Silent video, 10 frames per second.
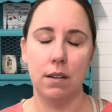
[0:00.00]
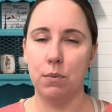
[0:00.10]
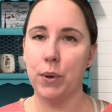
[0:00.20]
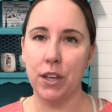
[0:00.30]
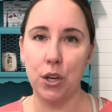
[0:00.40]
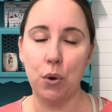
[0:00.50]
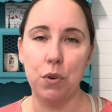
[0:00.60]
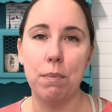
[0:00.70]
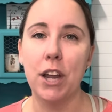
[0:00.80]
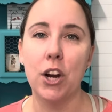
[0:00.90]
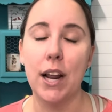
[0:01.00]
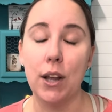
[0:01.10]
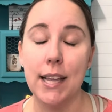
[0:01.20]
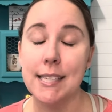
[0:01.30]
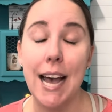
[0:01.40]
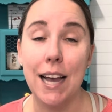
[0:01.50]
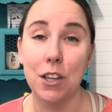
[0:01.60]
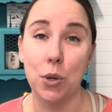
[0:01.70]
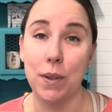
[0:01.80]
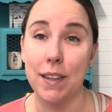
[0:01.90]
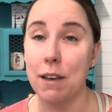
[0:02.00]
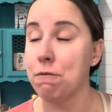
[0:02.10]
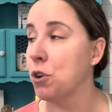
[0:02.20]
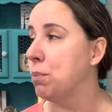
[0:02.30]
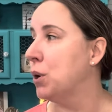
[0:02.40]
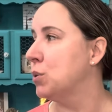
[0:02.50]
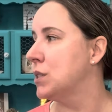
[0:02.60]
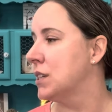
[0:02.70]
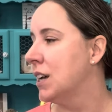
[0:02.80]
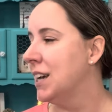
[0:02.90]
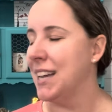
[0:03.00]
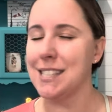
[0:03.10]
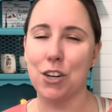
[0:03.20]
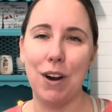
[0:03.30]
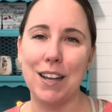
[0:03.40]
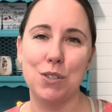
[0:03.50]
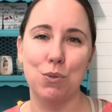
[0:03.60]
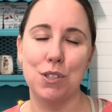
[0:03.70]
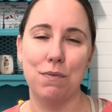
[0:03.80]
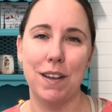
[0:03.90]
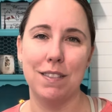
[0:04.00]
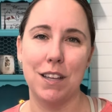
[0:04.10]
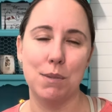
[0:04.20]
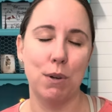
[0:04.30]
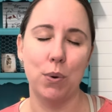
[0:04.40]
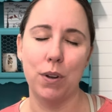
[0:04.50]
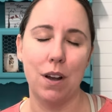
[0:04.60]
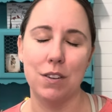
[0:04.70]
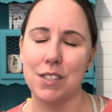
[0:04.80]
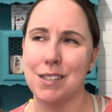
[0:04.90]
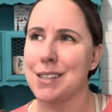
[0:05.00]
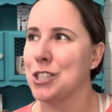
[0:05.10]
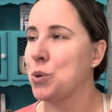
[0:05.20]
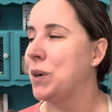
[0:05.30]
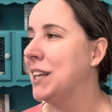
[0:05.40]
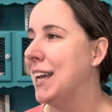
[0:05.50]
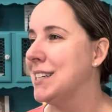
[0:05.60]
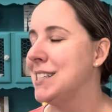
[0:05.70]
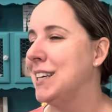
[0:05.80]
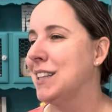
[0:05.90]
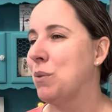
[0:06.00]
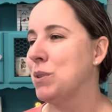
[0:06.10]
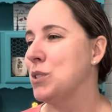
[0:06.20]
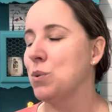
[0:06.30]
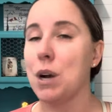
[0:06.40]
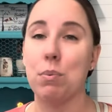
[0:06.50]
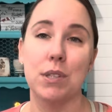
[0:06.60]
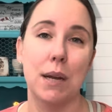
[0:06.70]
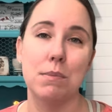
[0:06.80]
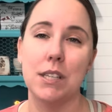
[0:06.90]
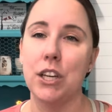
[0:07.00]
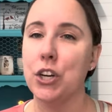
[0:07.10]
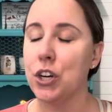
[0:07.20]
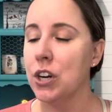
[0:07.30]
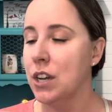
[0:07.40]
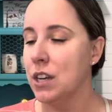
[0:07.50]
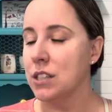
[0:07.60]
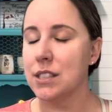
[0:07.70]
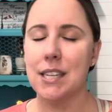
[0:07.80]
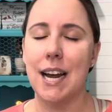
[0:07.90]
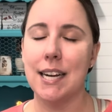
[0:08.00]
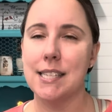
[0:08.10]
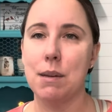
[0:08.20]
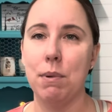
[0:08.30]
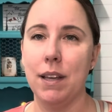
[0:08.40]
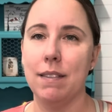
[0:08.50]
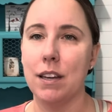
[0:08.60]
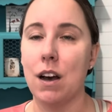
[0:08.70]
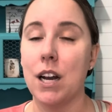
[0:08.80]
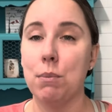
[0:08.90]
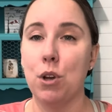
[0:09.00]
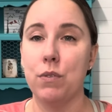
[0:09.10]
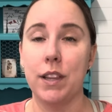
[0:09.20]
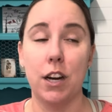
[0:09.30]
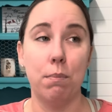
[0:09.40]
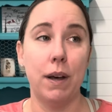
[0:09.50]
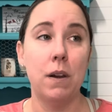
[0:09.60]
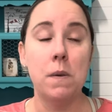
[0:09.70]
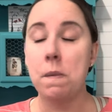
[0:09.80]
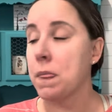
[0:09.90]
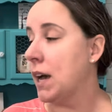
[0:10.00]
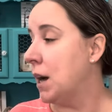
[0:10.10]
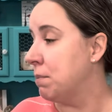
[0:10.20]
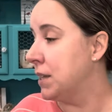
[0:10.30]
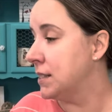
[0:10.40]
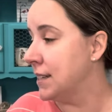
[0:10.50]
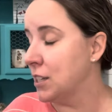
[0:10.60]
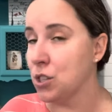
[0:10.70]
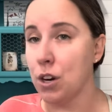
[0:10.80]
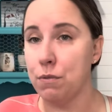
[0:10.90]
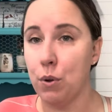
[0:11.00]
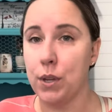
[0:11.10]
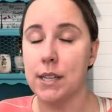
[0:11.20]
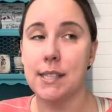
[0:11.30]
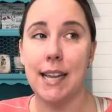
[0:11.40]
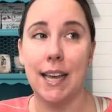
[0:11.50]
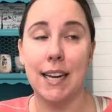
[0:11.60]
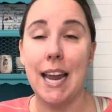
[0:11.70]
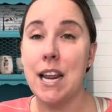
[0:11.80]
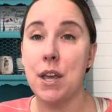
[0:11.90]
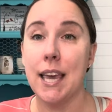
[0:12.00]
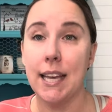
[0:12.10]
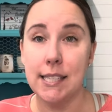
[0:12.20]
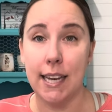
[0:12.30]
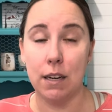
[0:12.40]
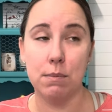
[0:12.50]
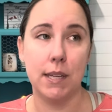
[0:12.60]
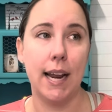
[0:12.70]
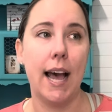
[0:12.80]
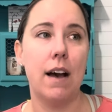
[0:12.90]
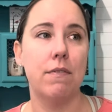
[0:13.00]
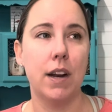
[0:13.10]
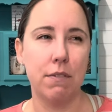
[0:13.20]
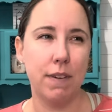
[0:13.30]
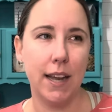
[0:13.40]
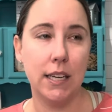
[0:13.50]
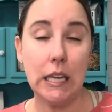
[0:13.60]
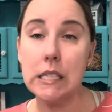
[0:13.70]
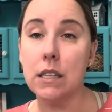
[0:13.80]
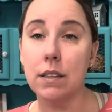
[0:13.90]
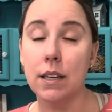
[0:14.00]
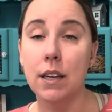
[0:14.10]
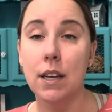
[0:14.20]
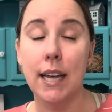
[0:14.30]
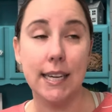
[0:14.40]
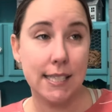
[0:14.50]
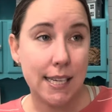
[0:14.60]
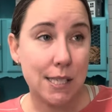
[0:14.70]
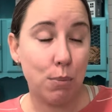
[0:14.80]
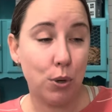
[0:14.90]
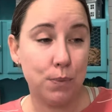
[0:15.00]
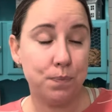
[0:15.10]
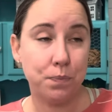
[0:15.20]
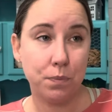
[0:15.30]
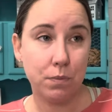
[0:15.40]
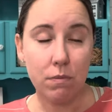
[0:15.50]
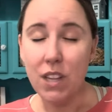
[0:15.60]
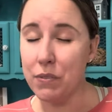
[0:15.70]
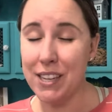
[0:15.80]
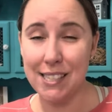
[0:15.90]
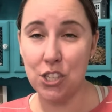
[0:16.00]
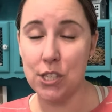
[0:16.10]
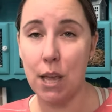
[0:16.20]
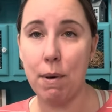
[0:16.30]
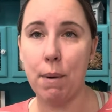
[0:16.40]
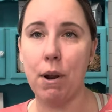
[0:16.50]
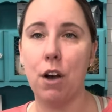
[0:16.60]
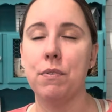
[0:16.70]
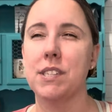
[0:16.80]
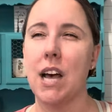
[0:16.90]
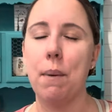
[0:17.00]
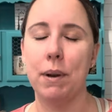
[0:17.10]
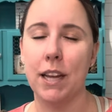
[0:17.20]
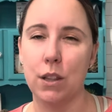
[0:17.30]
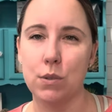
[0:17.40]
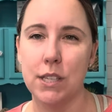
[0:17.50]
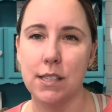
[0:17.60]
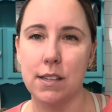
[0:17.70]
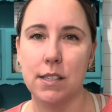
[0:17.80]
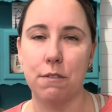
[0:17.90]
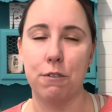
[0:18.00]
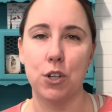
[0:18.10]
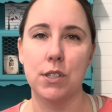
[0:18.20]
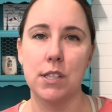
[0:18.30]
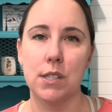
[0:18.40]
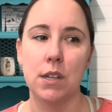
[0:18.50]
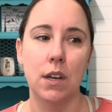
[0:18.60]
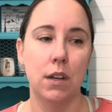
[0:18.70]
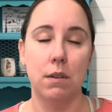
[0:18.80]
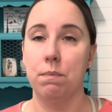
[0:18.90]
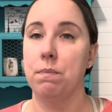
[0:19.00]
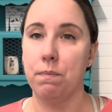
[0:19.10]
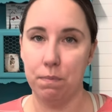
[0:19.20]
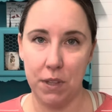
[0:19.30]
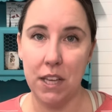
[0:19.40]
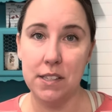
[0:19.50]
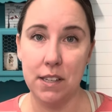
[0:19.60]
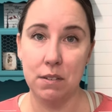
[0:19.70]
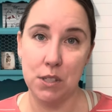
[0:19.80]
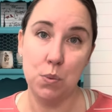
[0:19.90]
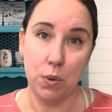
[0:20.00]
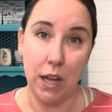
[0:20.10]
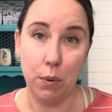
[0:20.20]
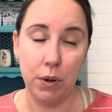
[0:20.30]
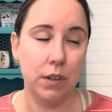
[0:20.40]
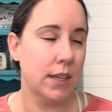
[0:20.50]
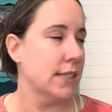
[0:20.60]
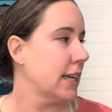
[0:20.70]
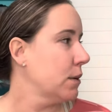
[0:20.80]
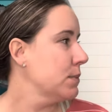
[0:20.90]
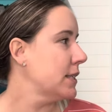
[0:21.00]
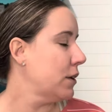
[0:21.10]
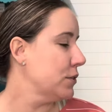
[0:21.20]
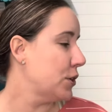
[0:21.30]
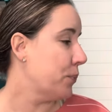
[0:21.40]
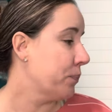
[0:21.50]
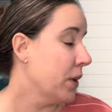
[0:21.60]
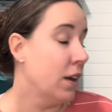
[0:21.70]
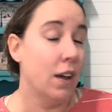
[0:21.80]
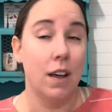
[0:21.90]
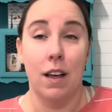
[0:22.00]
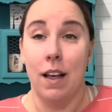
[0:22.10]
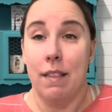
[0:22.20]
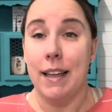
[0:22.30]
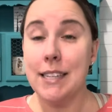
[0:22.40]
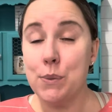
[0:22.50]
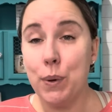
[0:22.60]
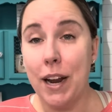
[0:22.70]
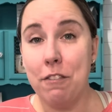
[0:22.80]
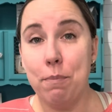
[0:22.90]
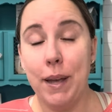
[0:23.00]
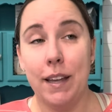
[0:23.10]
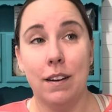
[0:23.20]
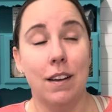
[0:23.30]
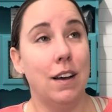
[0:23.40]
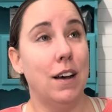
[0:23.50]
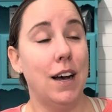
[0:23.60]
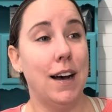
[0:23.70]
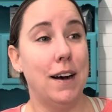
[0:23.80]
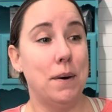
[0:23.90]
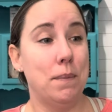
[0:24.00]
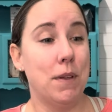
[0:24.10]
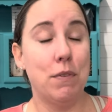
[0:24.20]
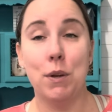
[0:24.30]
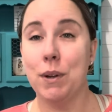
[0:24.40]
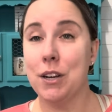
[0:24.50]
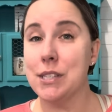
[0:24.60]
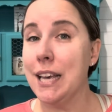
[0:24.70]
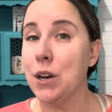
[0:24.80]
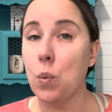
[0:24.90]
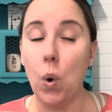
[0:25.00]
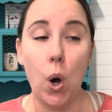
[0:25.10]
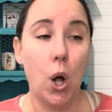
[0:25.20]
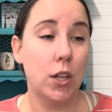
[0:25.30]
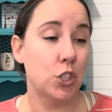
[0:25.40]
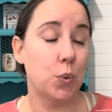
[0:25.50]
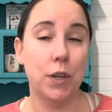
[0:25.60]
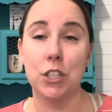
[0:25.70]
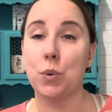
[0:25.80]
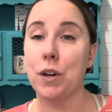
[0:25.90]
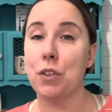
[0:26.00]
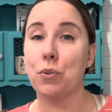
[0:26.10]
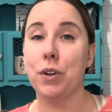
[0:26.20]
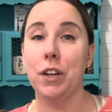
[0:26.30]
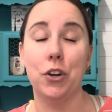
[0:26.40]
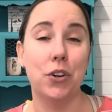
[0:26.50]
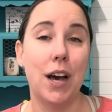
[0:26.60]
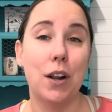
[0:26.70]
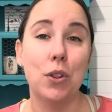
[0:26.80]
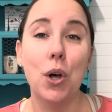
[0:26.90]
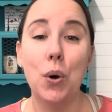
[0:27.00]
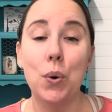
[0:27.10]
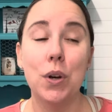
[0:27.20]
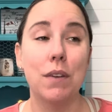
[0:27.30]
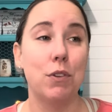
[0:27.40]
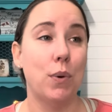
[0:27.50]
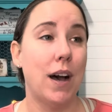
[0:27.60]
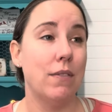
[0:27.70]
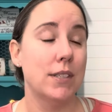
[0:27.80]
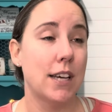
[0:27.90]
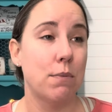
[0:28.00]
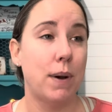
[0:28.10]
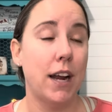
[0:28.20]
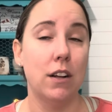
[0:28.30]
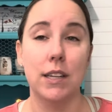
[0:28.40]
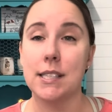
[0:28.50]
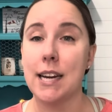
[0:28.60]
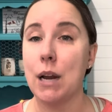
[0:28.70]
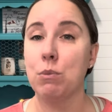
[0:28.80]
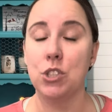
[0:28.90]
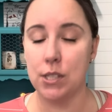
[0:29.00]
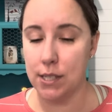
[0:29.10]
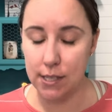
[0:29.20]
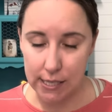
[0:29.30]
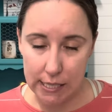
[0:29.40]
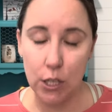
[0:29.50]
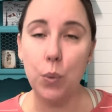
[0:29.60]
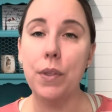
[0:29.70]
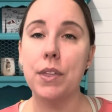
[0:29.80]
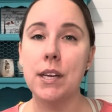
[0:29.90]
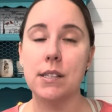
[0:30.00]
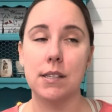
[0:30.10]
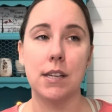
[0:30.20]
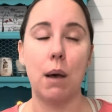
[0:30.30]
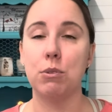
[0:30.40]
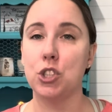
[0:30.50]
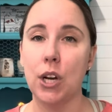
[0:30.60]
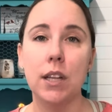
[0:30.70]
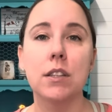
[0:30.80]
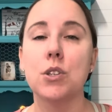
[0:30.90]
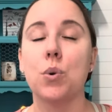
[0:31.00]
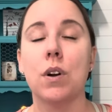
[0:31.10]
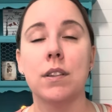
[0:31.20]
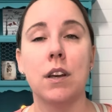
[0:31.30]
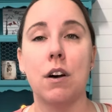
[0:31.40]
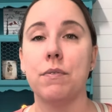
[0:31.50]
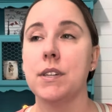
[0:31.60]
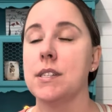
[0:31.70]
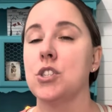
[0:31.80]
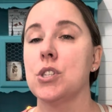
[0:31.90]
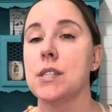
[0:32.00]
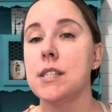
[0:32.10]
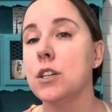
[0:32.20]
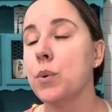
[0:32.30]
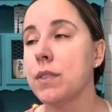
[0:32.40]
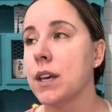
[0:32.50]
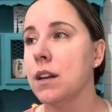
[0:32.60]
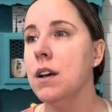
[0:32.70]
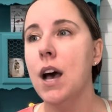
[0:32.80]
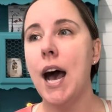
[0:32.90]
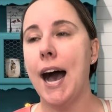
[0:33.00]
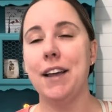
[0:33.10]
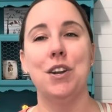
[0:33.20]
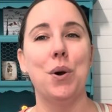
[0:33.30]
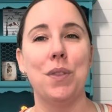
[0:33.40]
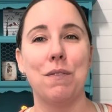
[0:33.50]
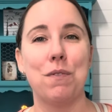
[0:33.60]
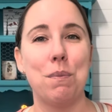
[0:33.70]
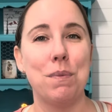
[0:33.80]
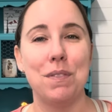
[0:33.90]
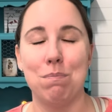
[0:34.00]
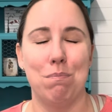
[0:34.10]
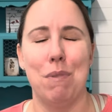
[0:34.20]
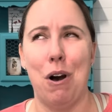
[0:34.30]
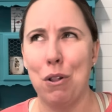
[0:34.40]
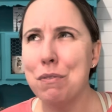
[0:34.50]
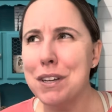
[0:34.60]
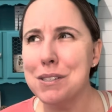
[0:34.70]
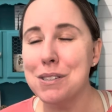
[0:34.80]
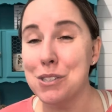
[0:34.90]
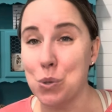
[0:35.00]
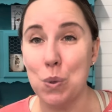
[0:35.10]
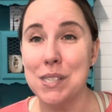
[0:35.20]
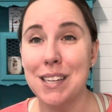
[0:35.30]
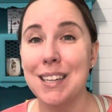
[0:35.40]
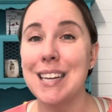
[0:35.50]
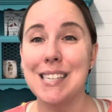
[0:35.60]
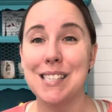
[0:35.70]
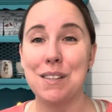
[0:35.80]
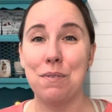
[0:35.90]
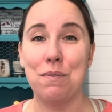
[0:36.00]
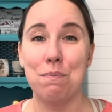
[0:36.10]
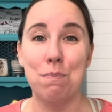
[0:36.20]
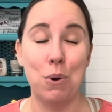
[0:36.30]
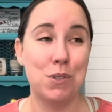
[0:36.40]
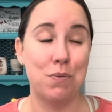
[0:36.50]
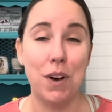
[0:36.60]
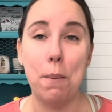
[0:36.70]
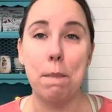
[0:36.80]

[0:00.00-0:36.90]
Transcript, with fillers: we can go from there and I can tag you in the info post. It's a grassroots event that's been going on since like 2018 that we do a couple times a year to kind of stimulate the economy over there. But um, these things are a focus and any kids items that I have that I find easily accessible, things that just came out of my office, I'm gonna get those things listed first since Kidizen is kind of where kids items sell. So that's where I've been. Um, if anyone else hit a wall in 2023, you're not alone. If you have a death pile, it is time we just deal with it. Stop shutting the door on the office and just deal with it. I know that from all of us, sourcing is the most fun